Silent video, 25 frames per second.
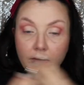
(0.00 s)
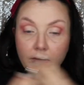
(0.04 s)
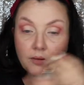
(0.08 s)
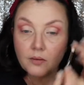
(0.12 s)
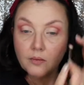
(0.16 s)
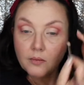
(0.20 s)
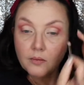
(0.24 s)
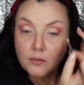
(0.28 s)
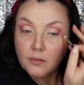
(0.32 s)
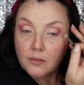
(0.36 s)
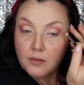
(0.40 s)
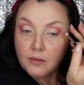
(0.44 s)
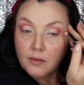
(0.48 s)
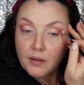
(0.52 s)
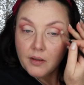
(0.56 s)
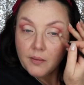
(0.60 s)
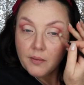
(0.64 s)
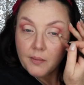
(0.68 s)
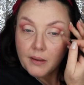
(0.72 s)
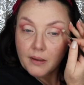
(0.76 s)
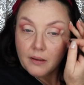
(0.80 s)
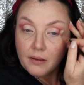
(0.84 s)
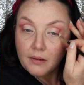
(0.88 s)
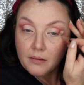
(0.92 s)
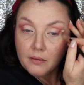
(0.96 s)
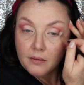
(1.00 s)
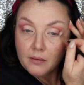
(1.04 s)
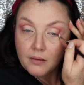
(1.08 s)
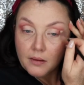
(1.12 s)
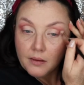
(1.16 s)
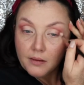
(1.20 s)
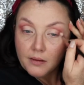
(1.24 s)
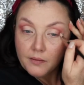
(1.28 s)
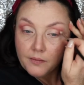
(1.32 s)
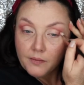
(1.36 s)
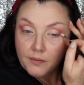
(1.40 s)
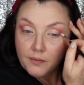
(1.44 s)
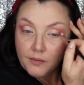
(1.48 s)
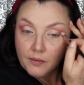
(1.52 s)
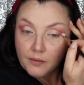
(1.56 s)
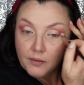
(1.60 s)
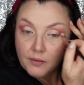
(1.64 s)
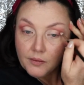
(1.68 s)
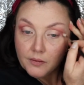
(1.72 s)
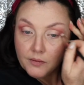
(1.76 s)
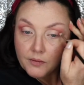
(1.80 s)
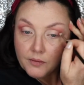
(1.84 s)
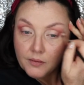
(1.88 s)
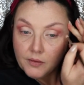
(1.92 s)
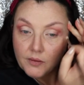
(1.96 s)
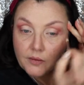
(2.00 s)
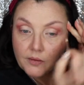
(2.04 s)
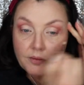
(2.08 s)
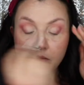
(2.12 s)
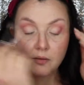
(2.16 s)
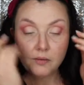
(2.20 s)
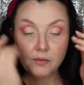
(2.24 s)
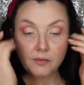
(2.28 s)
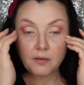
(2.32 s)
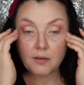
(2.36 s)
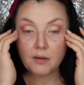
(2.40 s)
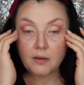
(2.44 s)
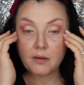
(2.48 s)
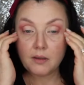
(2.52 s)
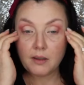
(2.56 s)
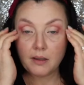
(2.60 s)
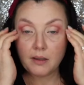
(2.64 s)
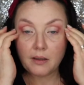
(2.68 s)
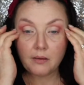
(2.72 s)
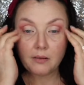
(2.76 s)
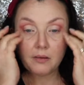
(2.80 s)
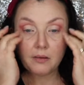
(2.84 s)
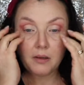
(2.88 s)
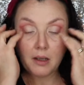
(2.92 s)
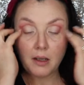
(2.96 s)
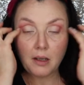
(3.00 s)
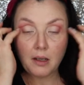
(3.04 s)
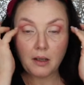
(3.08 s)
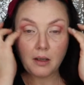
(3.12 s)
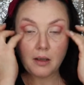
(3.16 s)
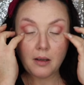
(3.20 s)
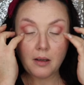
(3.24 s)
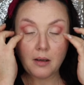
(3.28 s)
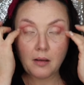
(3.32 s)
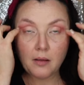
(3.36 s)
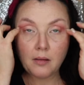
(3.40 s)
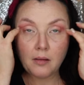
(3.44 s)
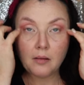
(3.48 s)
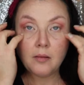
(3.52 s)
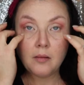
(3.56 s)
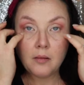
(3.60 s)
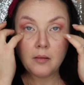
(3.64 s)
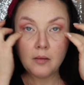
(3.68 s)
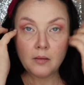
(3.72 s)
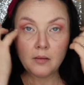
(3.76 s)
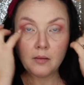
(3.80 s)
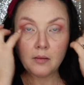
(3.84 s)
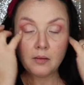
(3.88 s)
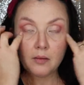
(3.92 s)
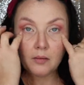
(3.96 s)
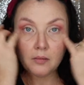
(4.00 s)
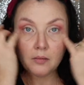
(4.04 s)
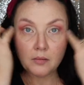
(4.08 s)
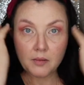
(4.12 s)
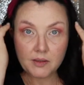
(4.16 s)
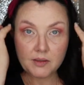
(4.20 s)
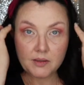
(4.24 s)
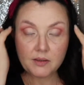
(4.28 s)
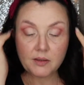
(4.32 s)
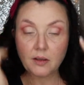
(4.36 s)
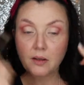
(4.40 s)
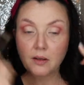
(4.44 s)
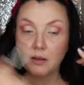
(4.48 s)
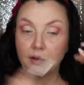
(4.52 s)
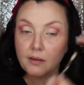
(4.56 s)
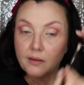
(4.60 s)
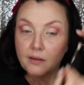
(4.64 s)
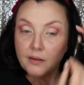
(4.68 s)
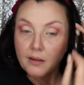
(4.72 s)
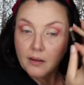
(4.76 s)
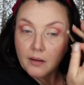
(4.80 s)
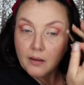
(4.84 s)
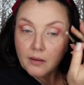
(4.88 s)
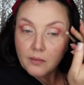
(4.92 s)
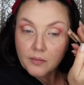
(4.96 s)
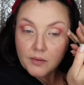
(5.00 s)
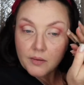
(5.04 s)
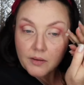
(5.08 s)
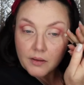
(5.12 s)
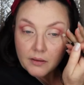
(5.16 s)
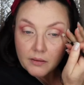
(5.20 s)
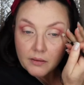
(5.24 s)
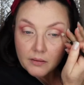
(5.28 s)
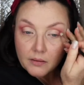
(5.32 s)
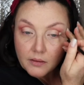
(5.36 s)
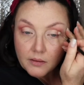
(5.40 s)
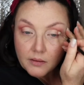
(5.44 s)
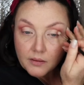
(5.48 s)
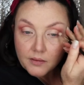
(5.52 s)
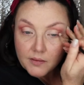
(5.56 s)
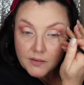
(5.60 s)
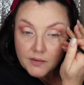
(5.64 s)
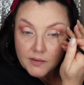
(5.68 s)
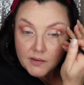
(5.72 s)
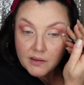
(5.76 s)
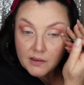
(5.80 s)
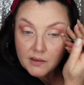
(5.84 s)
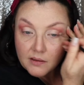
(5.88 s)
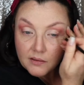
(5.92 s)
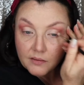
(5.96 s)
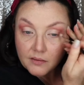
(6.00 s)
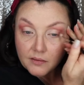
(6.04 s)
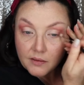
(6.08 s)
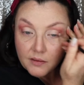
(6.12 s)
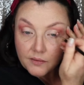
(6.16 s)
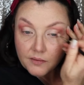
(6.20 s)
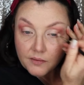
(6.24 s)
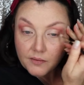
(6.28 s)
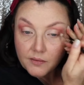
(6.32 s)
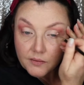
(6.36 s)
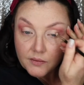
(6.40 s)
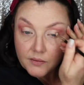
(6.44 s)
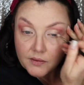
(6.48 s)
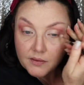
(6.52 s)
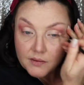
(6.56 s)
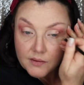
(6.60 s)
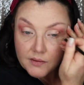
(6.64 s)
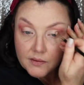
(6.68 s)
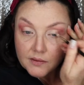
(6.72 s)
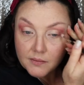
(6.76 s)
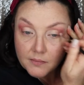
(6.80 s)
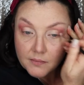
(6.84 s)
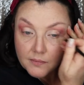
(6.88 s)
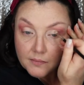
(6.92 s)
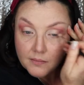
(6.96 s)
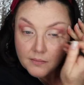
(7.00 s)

Don't worry about if you've gone too far down here, you can always tidy that up with a little concealer afterwards.